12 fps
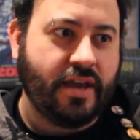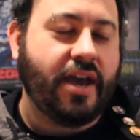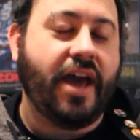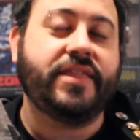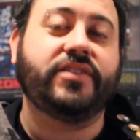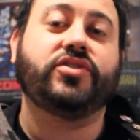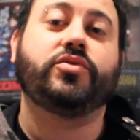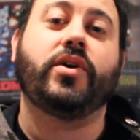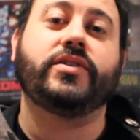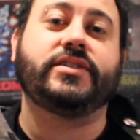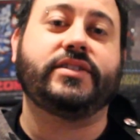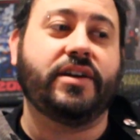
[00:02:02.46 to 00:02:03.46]
And this is where
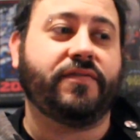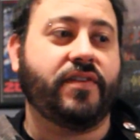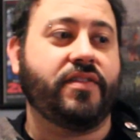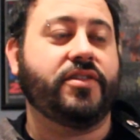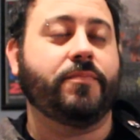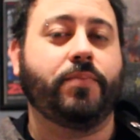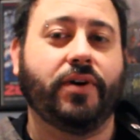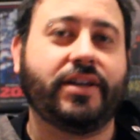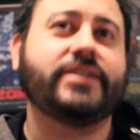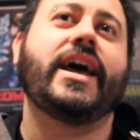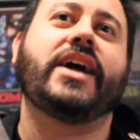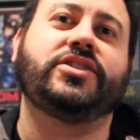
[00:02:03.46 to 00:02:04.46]
it's different. The book
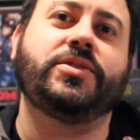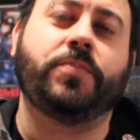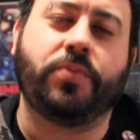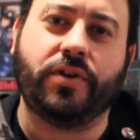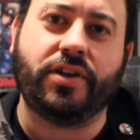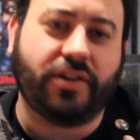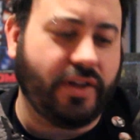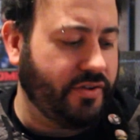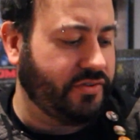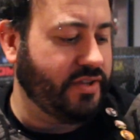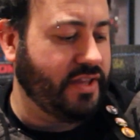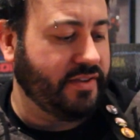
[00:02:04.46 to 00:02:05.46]
is actually pretty
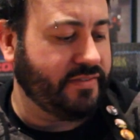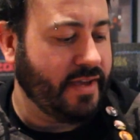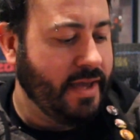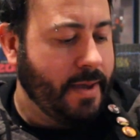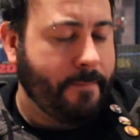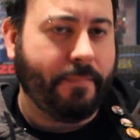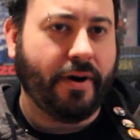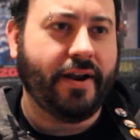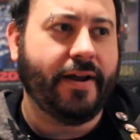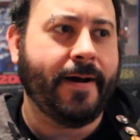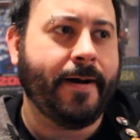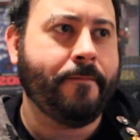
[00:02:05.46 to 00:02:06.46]
close to this, but
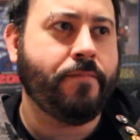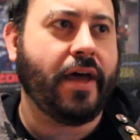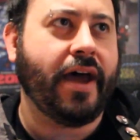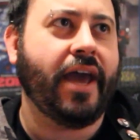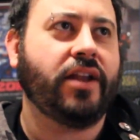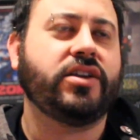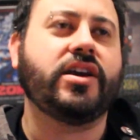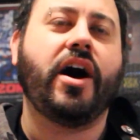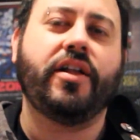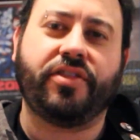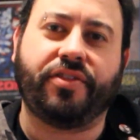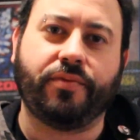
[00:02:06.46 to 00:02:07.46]
I had
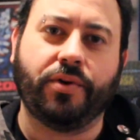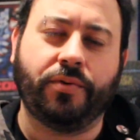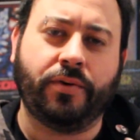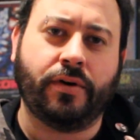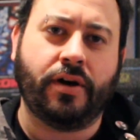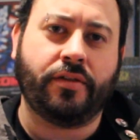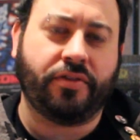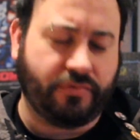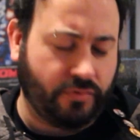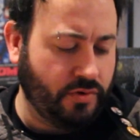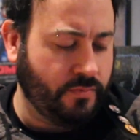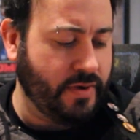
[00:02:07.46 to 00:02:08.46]
gone through
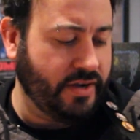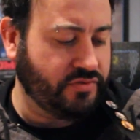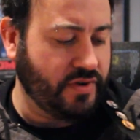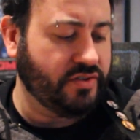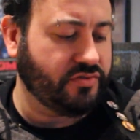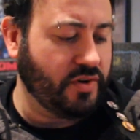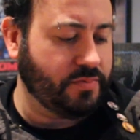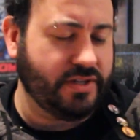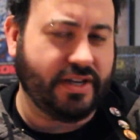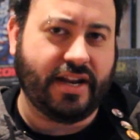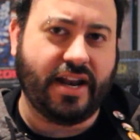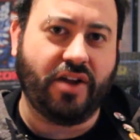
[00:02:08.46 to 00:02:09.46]
my transcription
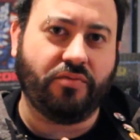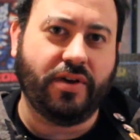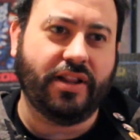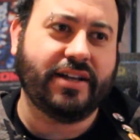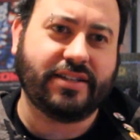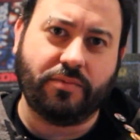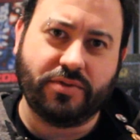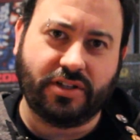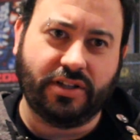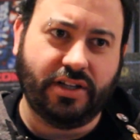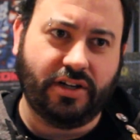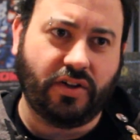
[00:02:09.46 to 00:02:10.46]
again, and I realized I was a
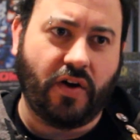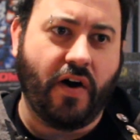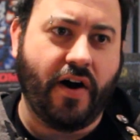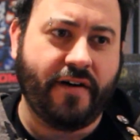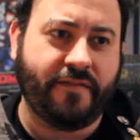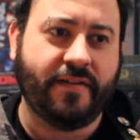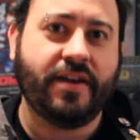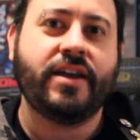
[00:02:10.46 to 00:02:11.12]
little off.